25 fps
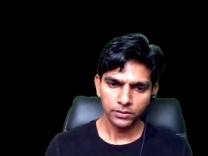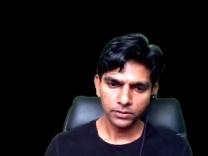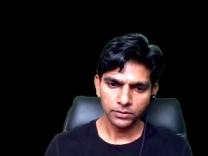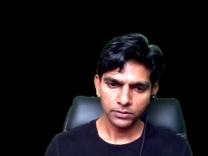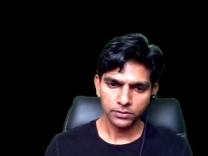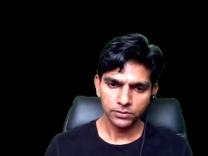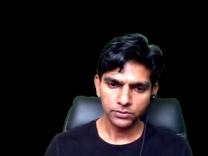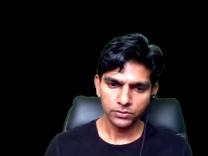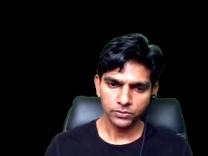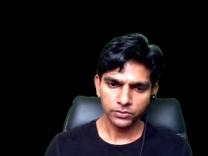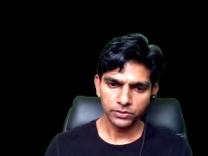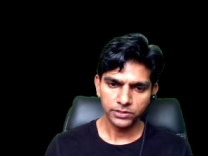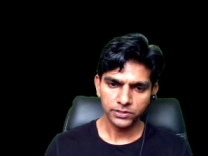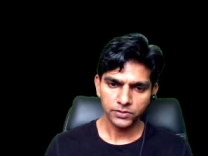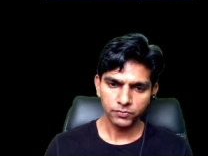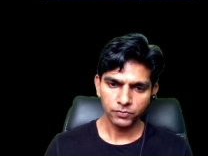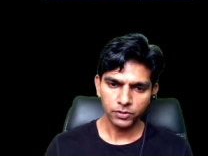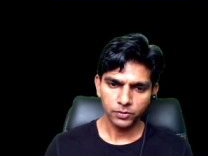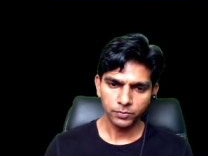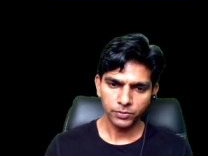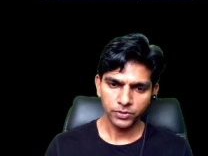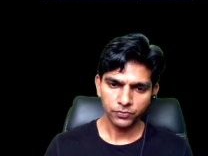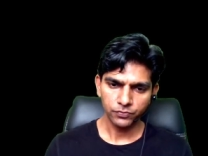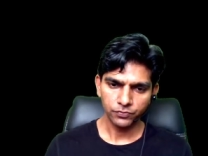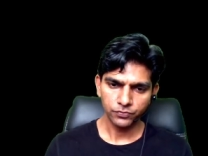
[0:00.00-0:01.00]
So this will
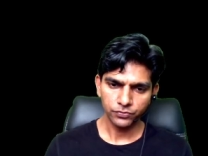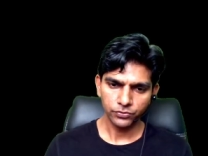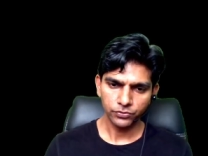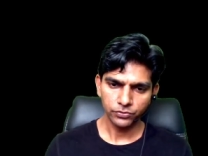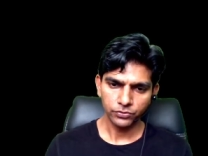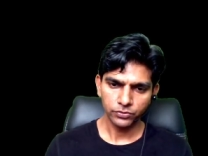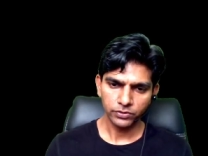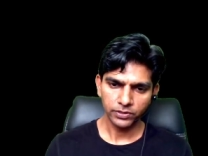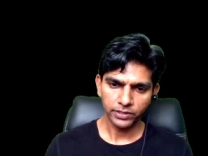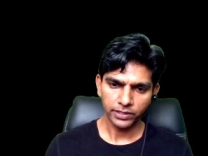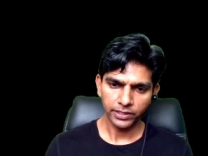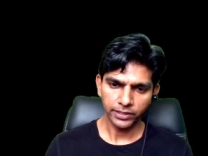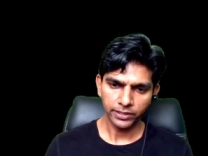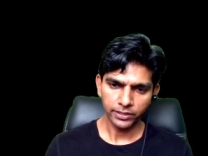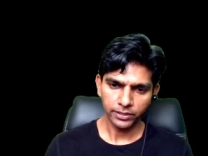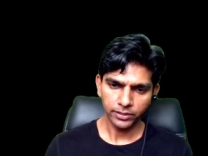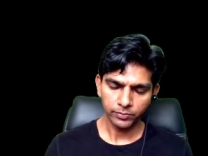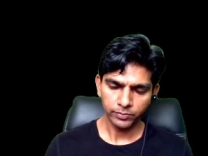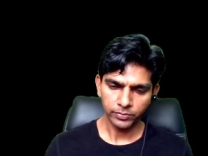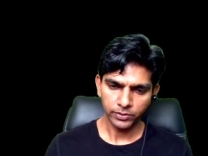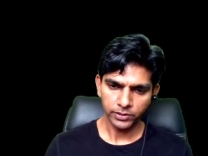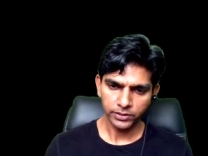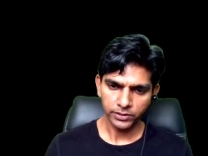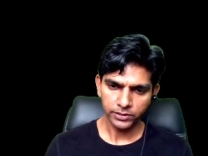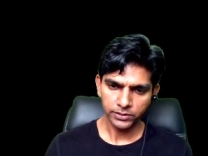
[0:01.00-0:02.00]
be 4a
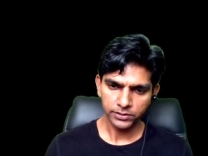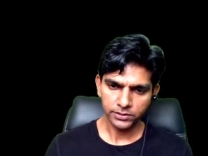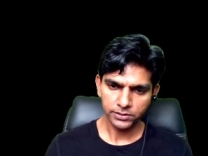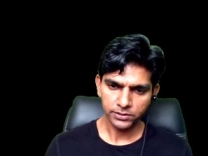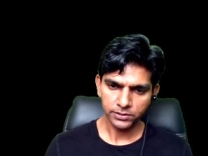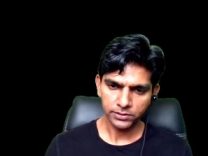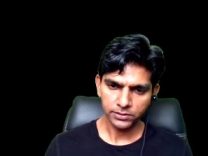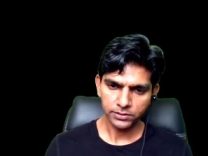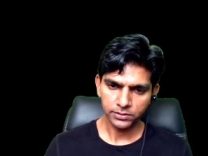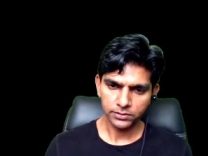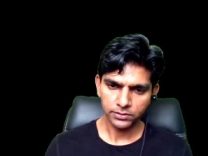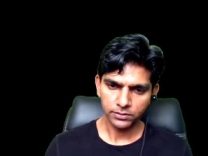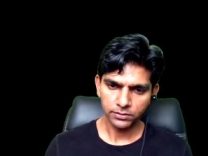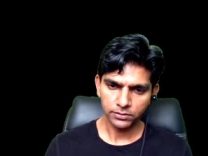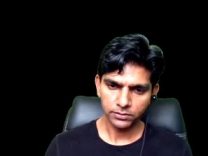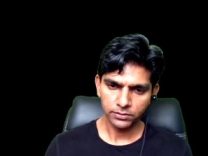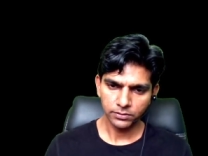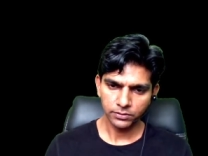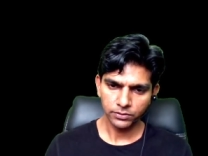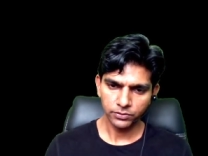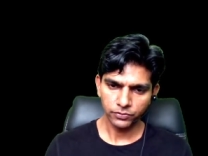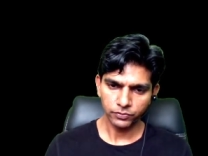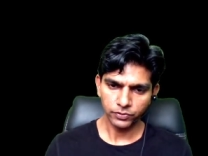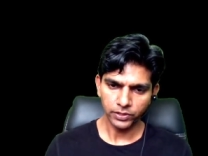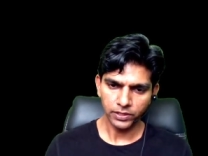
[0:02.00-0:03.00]
plus
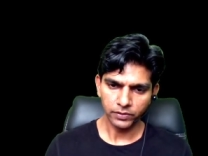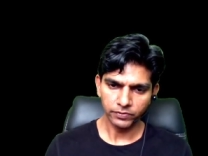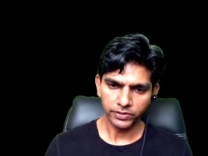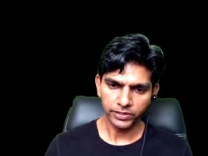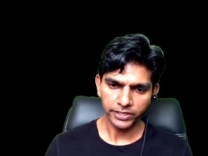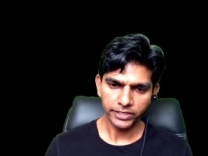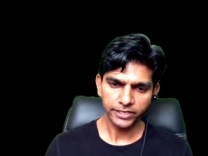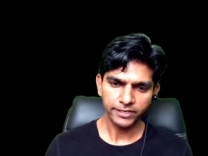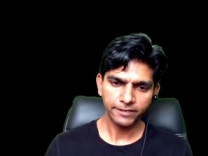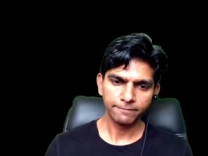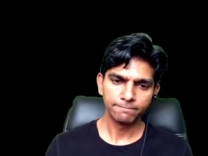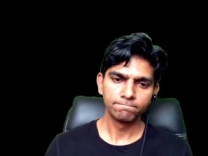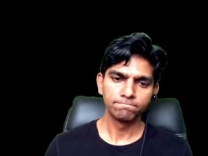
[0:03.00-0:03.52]
12, right?